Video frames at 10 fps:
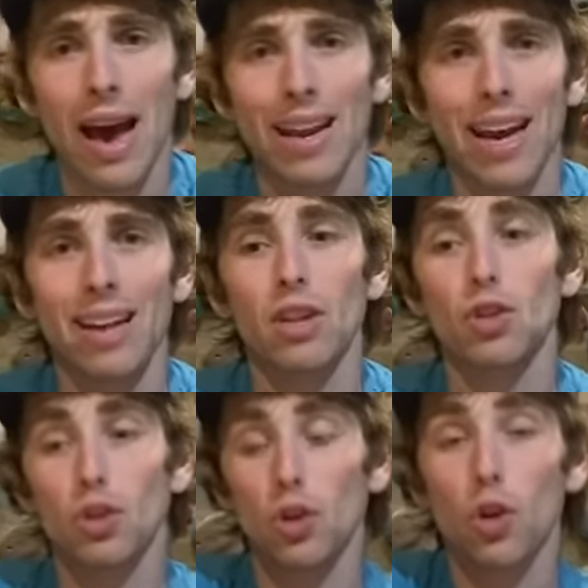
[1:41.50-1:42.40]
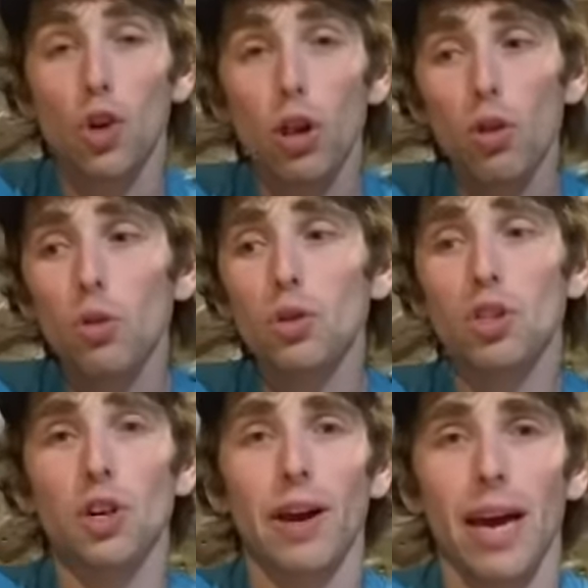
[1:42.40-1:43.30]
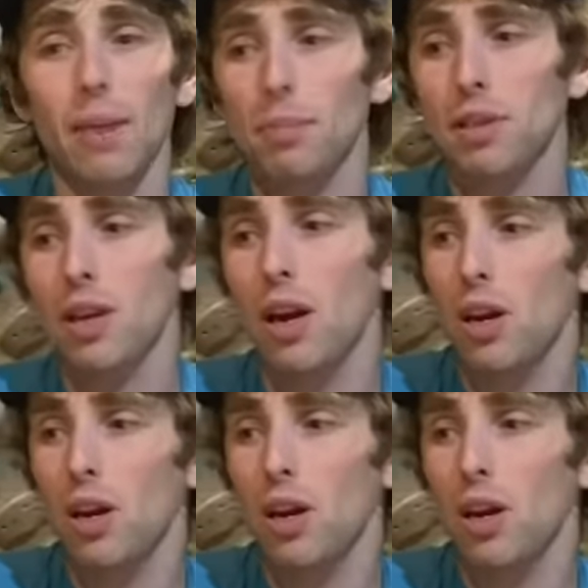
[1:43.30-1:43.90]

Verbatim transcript: And then you close your hips,